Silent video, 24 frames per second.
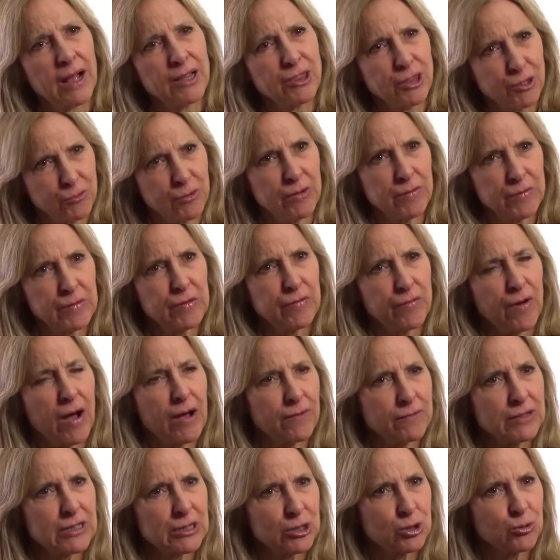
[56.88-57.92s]
I think we've
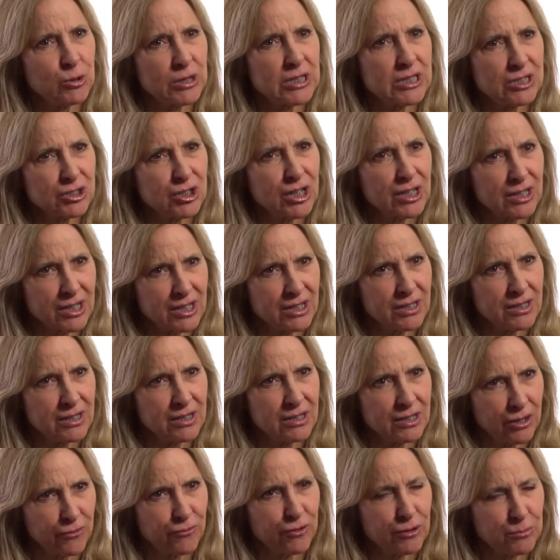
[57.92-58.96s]
evolved these three distinctly
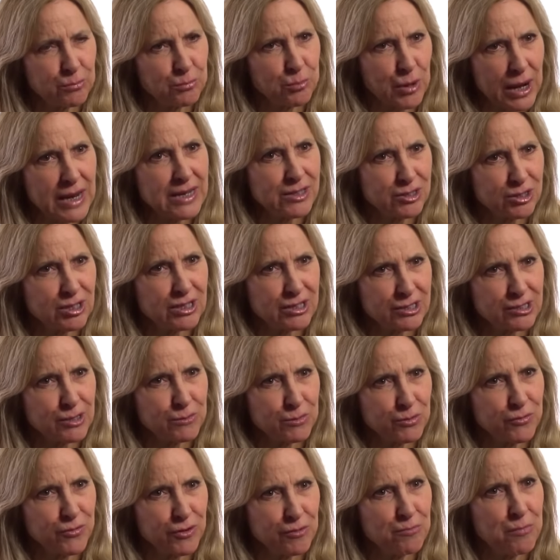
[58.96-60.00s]
different brain
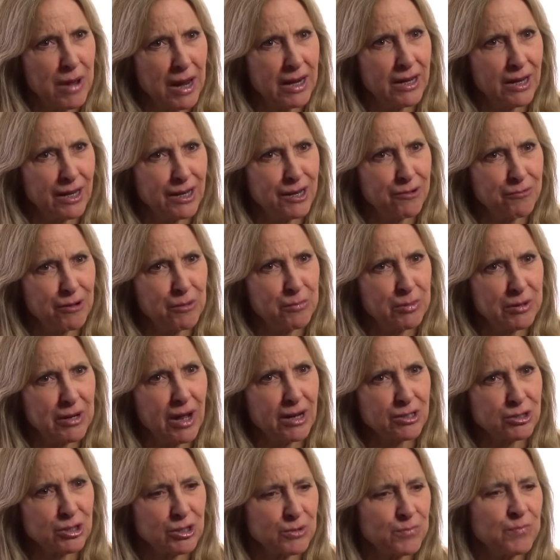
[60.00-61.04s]
systems for mating and
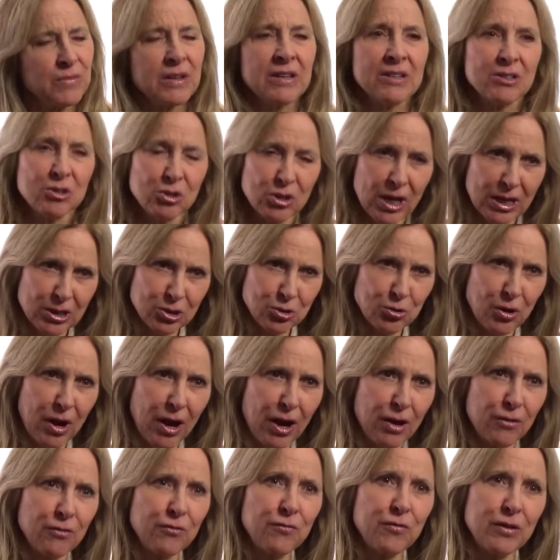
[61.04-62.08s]
reproduction: sex
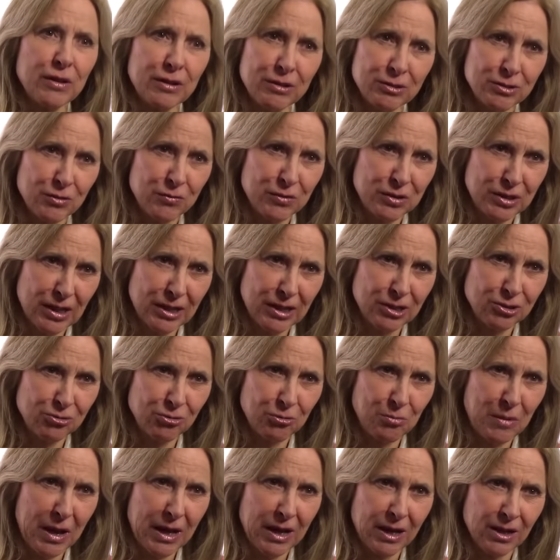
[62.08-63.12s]
drive, feelings of intense
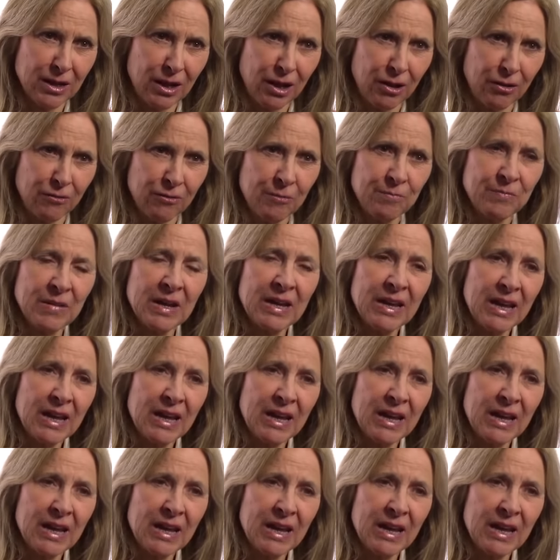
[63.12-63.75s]
romantic love,